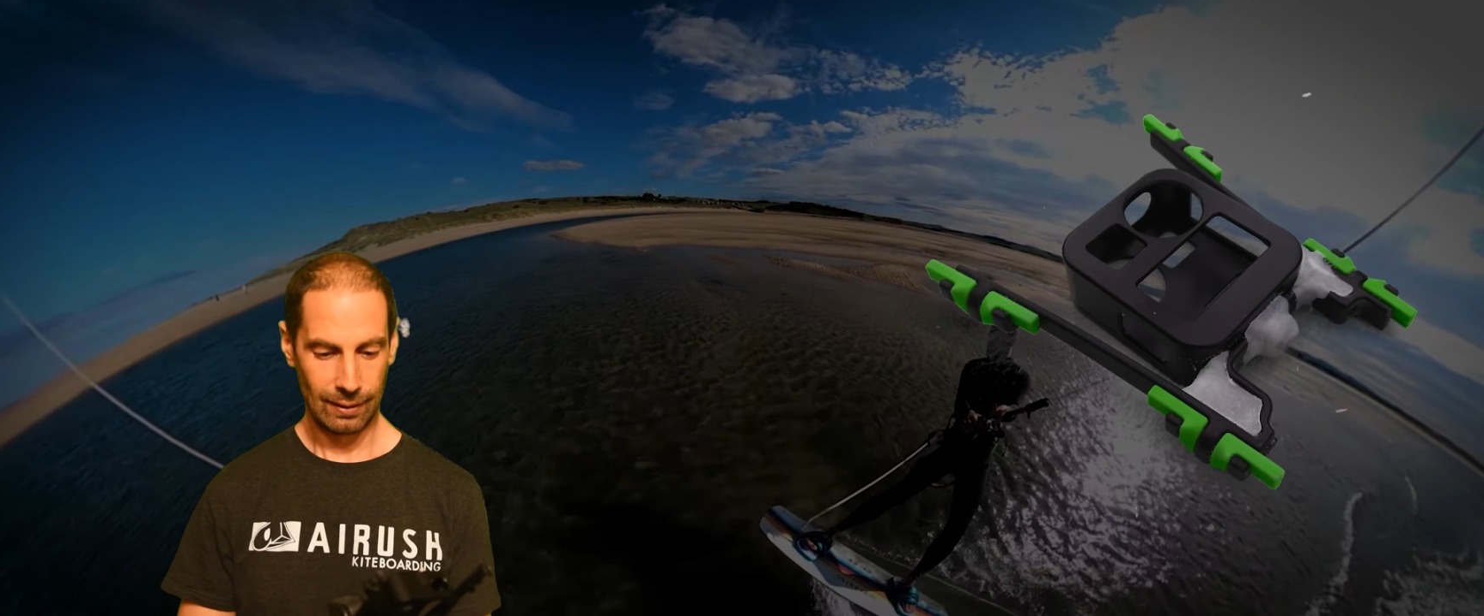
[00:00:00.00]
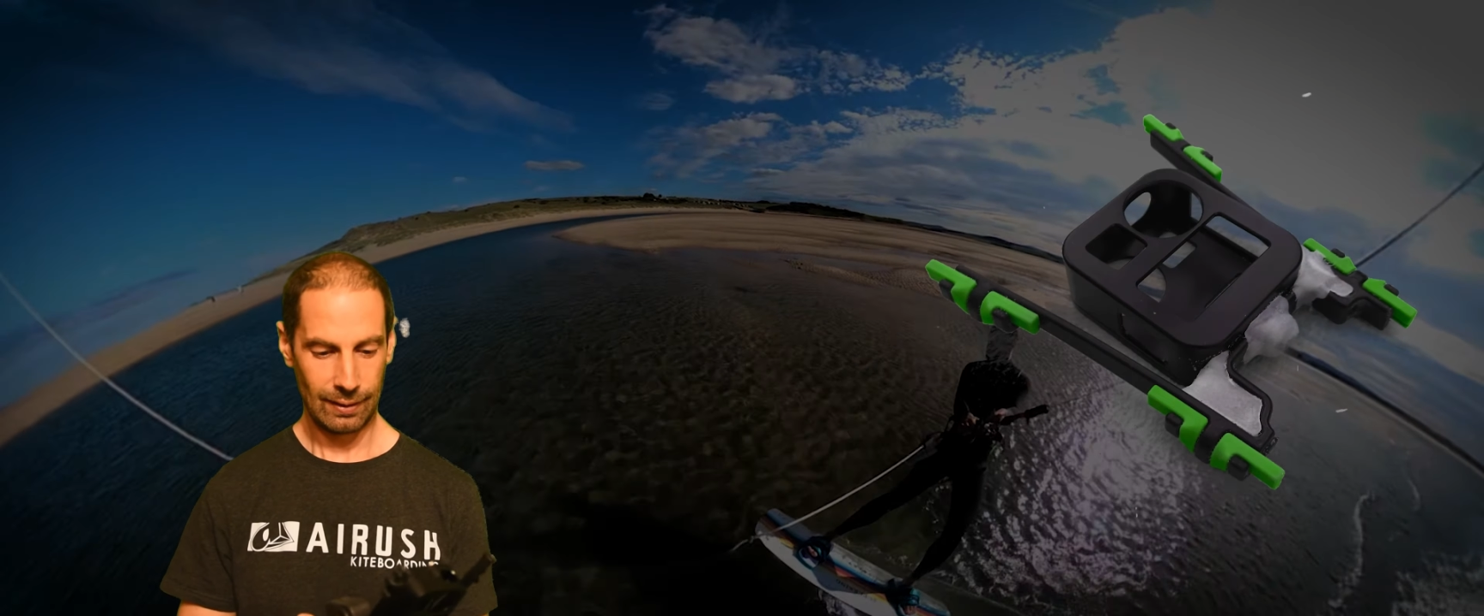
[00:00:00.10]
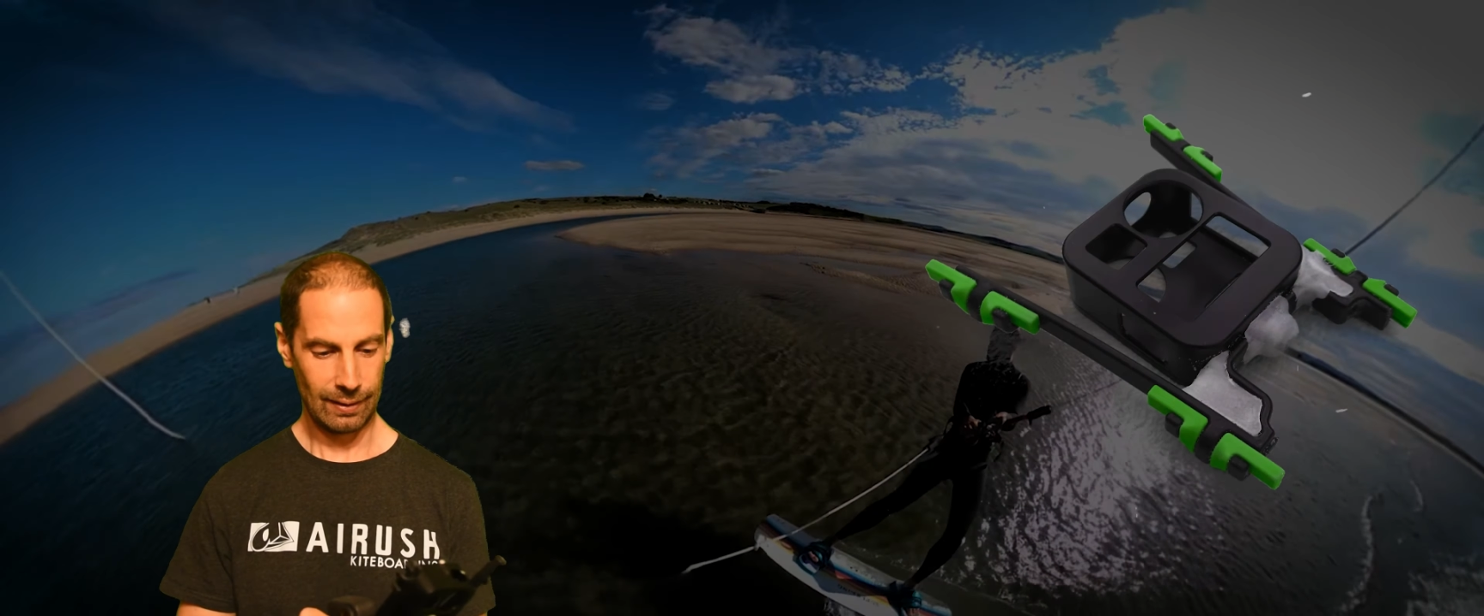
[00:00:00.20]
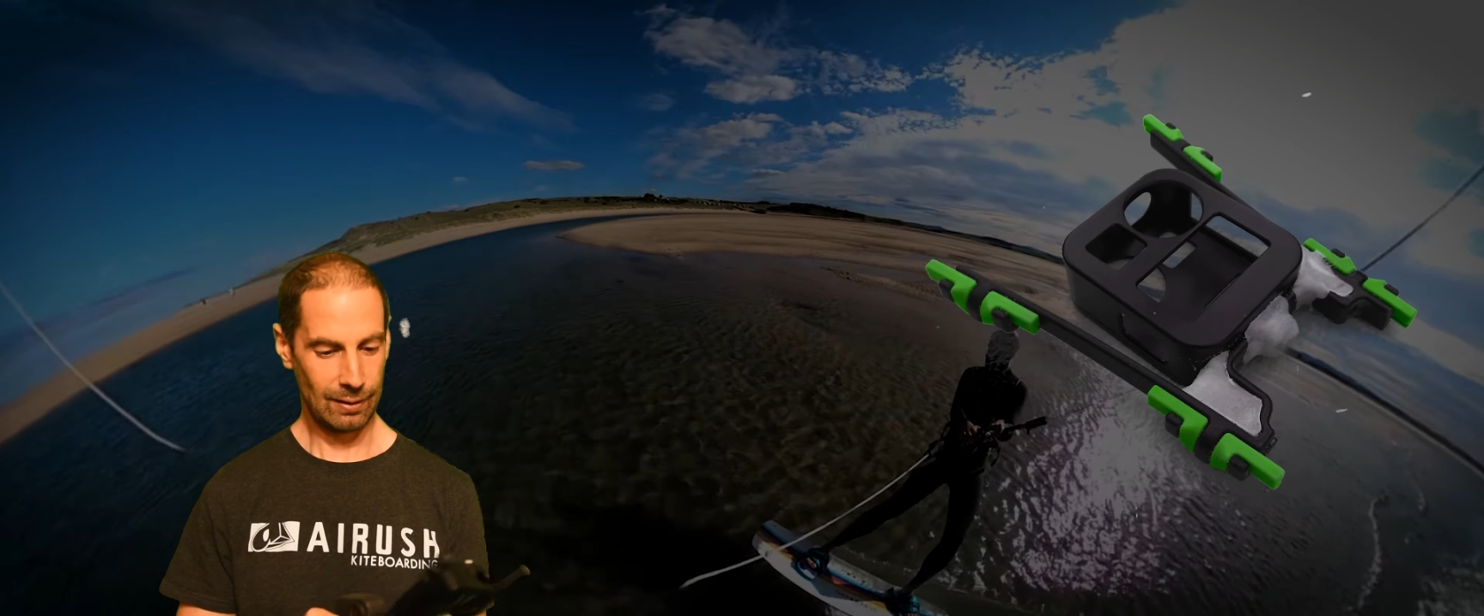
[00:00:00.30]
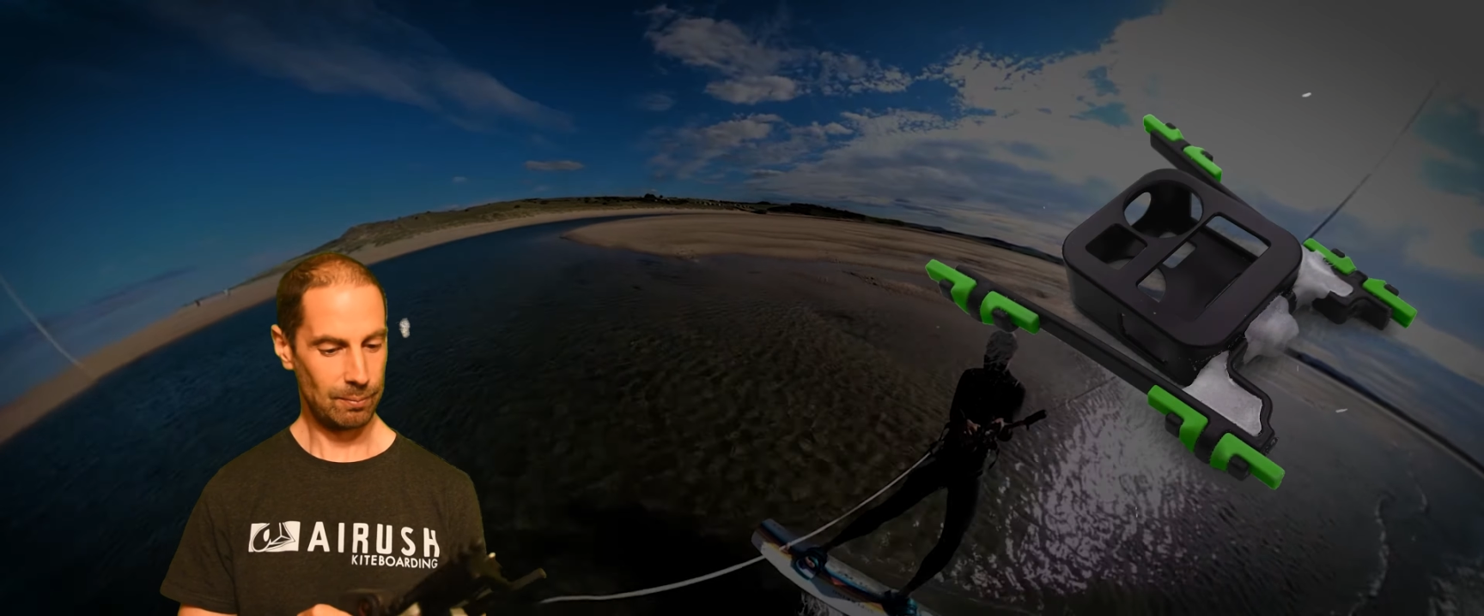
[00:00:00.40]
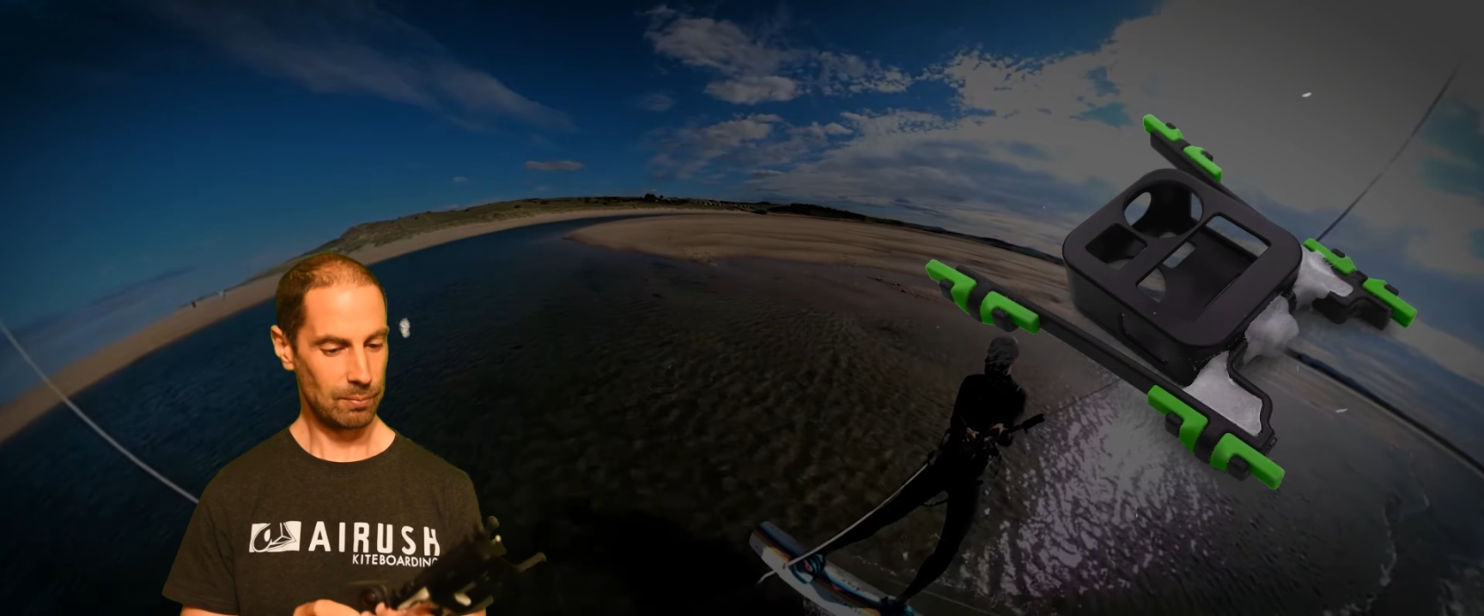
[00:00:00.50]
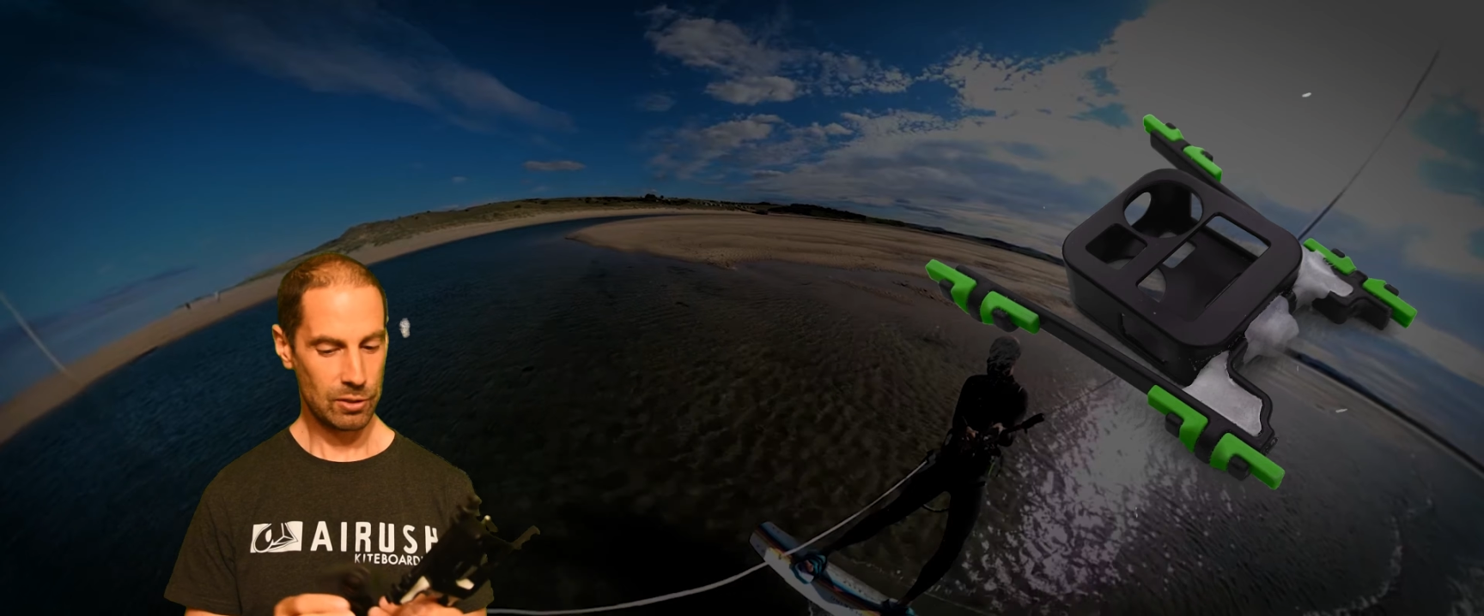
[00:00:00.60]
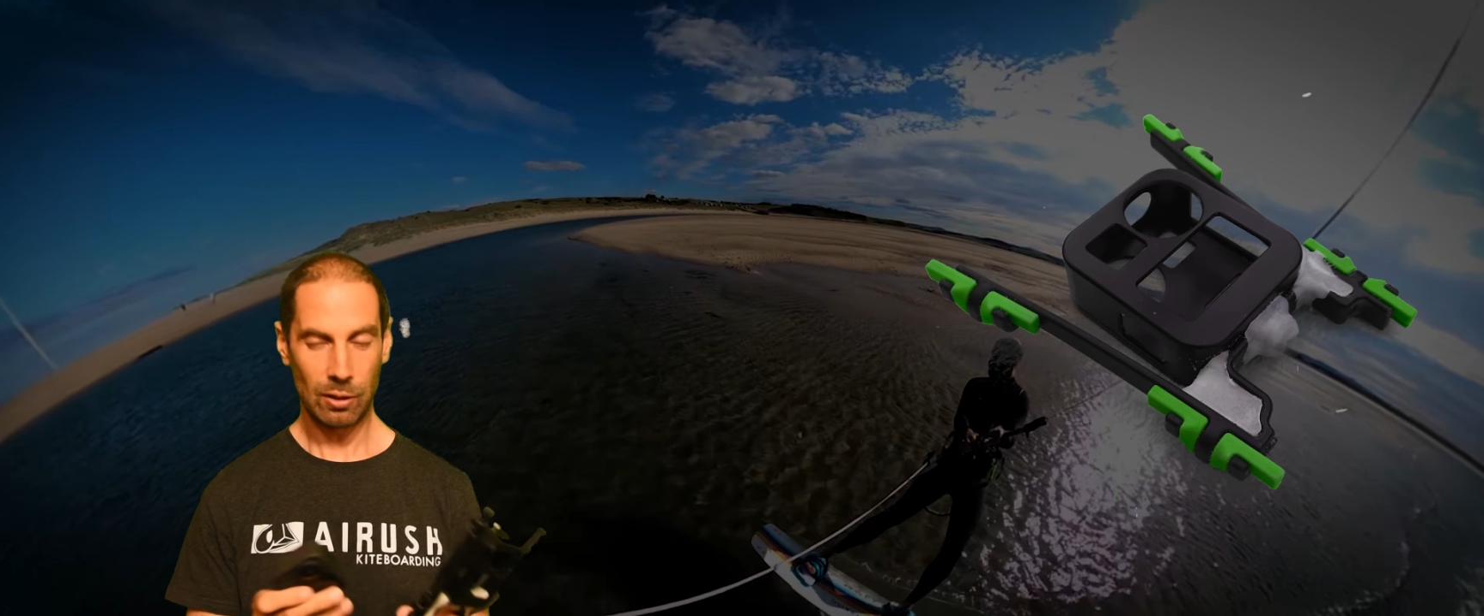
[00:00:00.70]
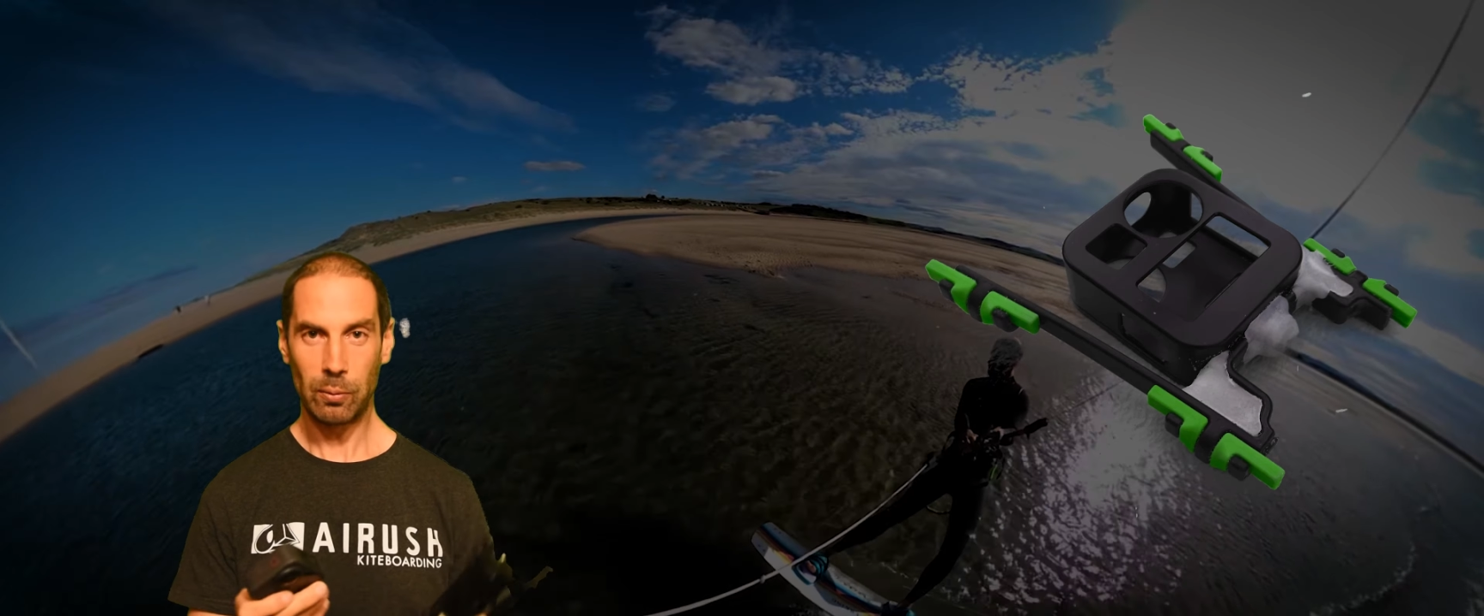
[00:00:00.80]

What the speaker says: So I